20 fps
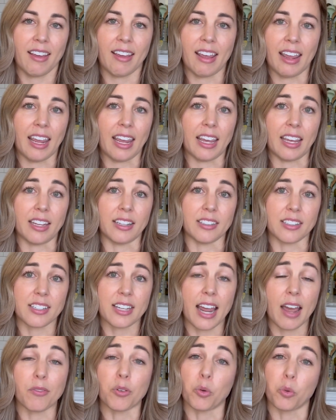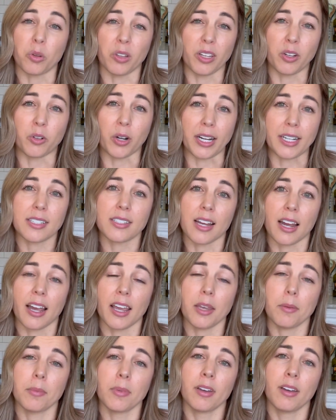and have a really great
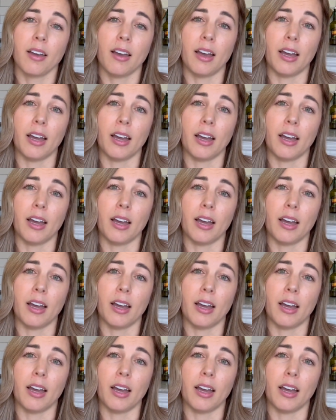time.